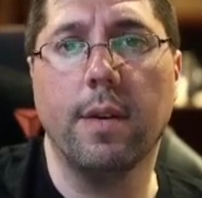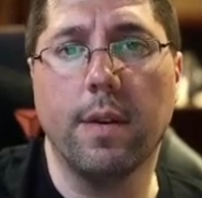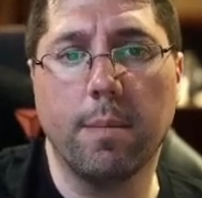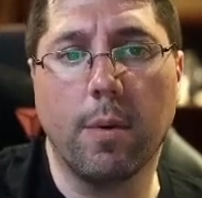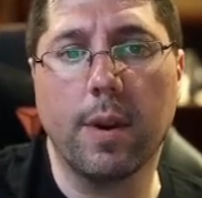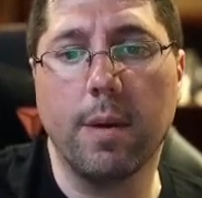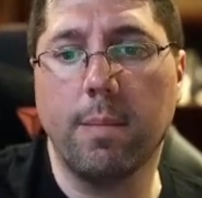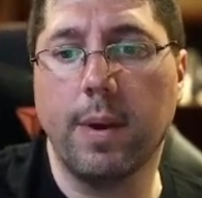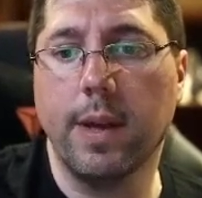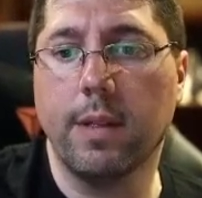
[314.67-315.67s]
Bogdan
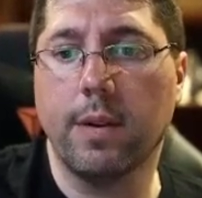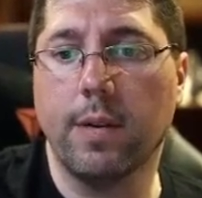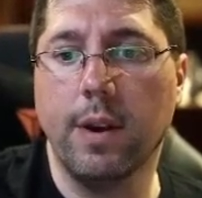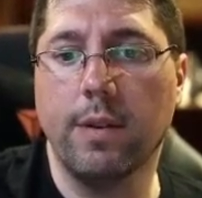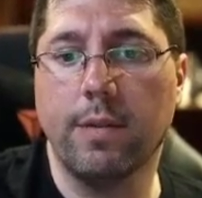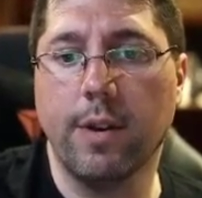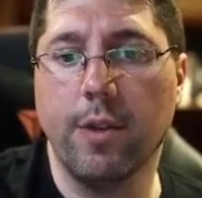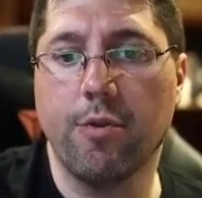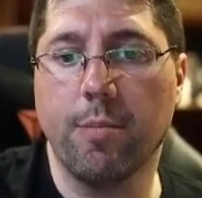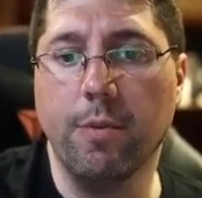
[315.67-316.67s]
played a really
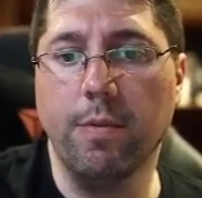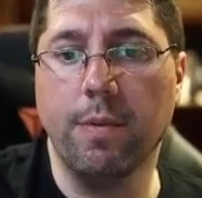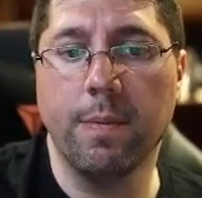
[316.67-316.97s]
strange move.